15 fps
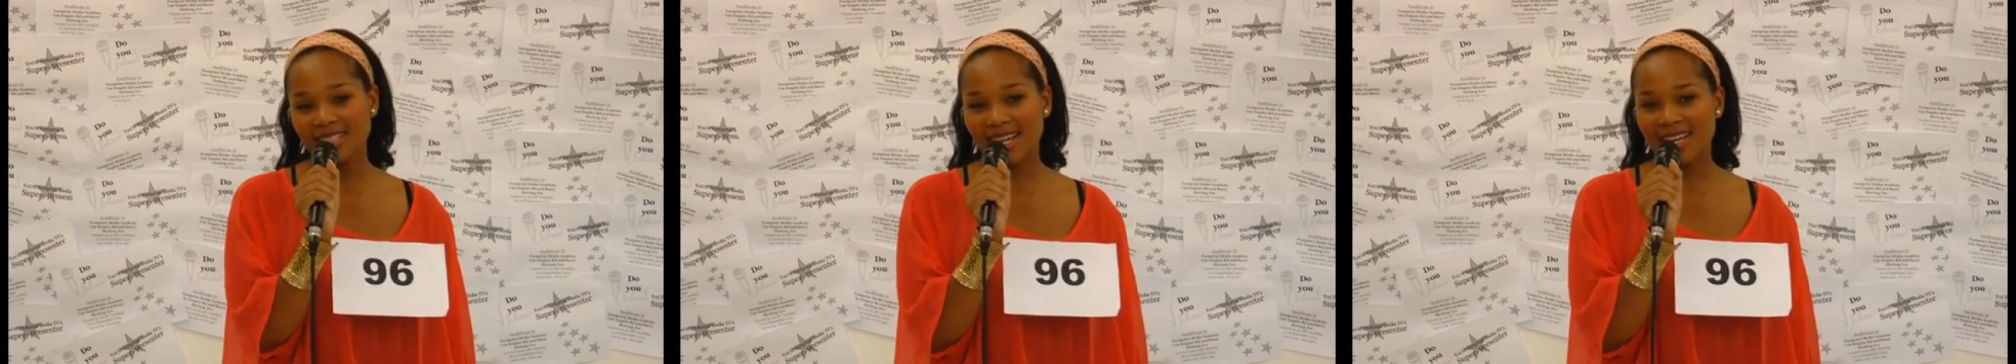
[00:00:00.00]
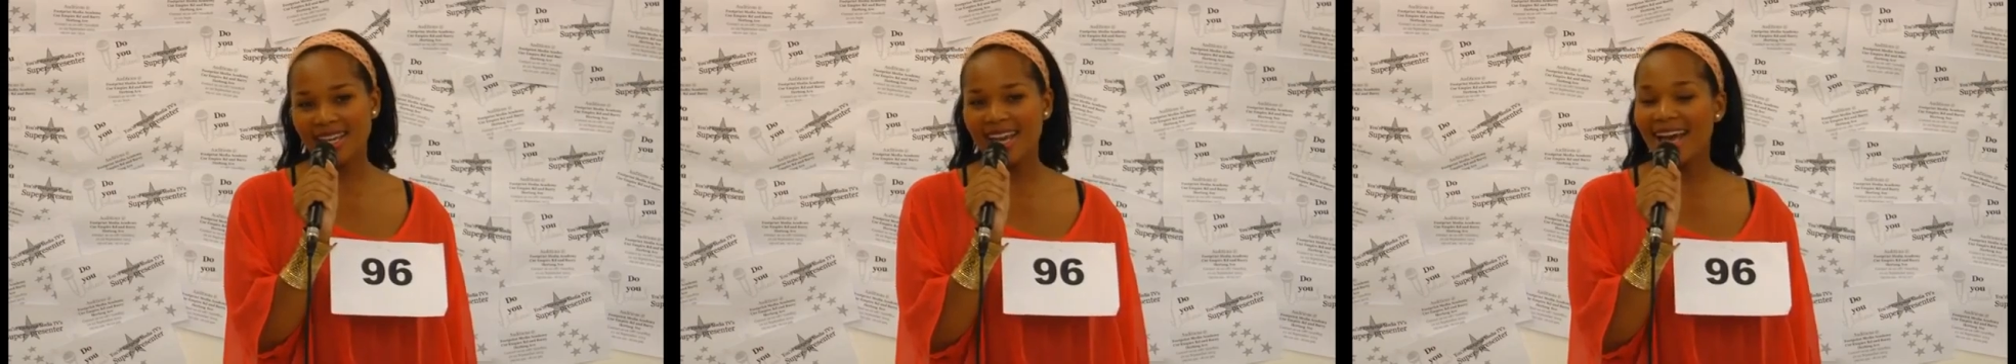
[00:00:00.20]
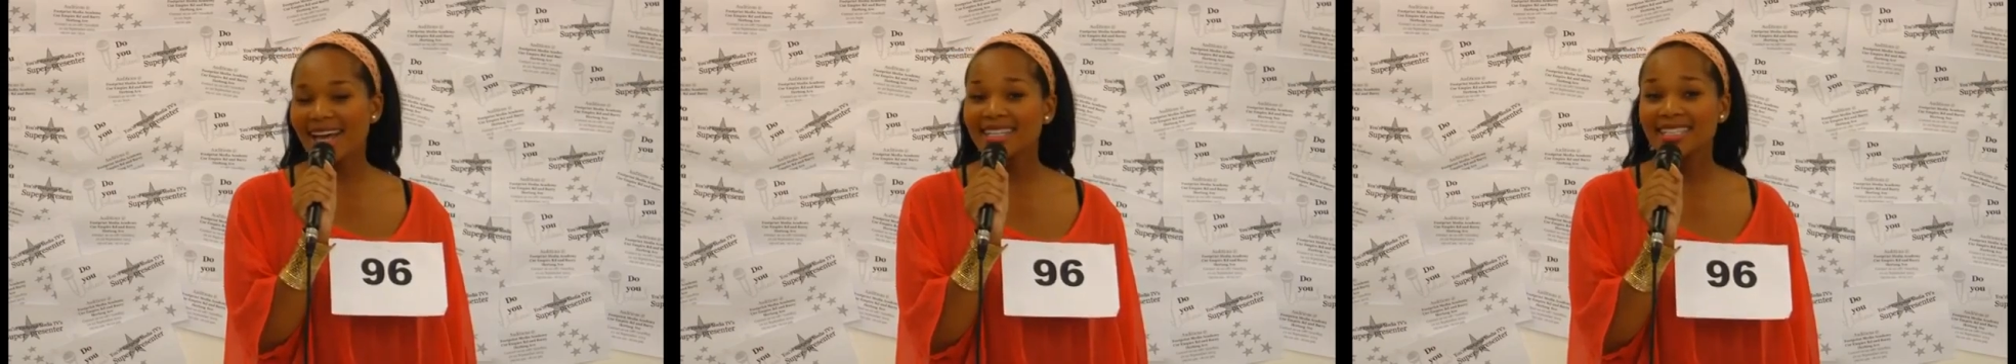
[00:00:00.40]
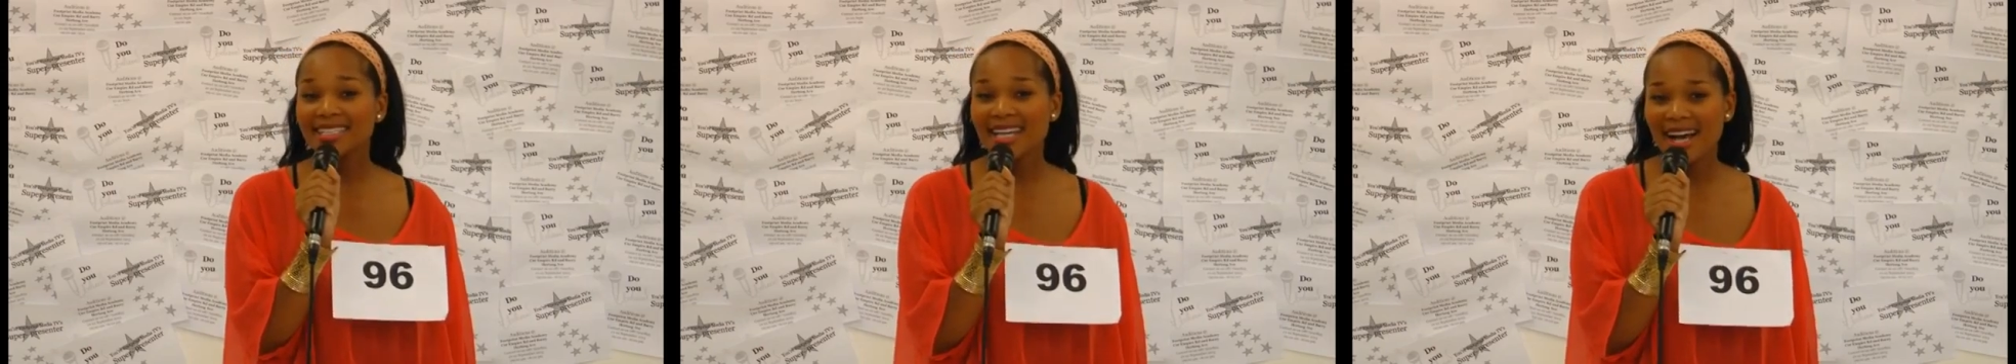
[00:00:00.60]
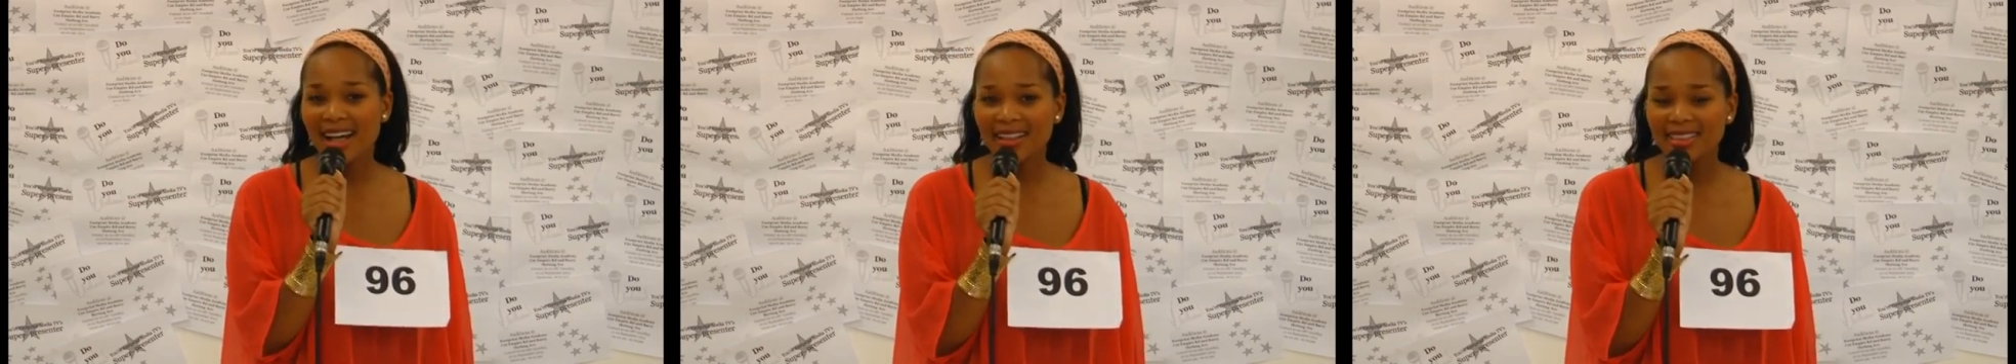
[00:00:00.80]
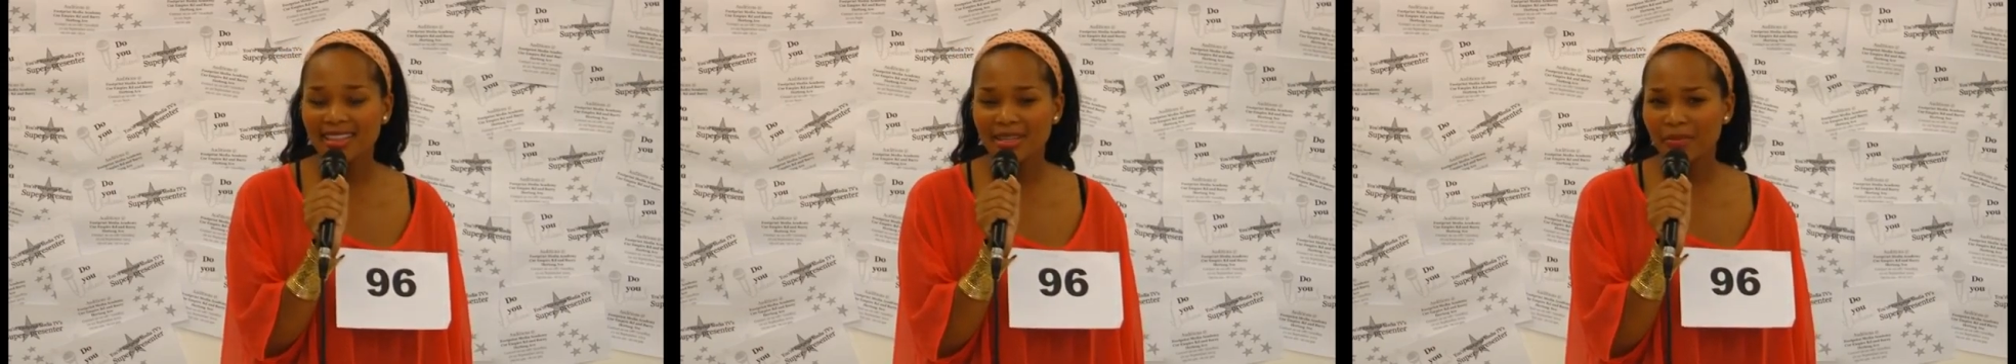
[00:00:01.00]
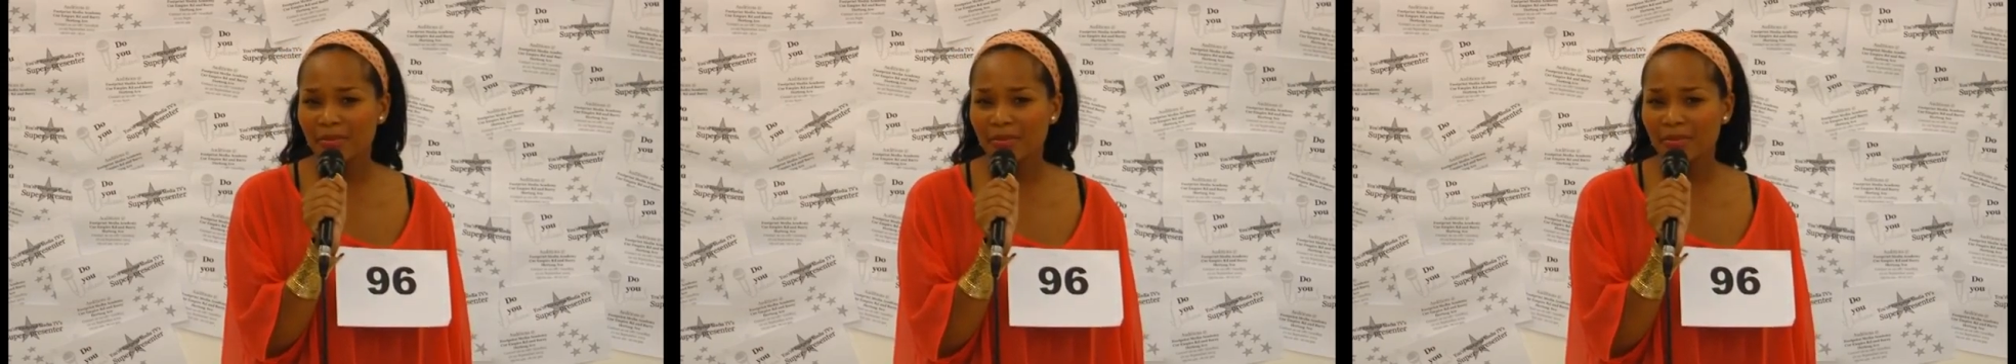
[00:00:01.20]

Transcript: day and eat healthy,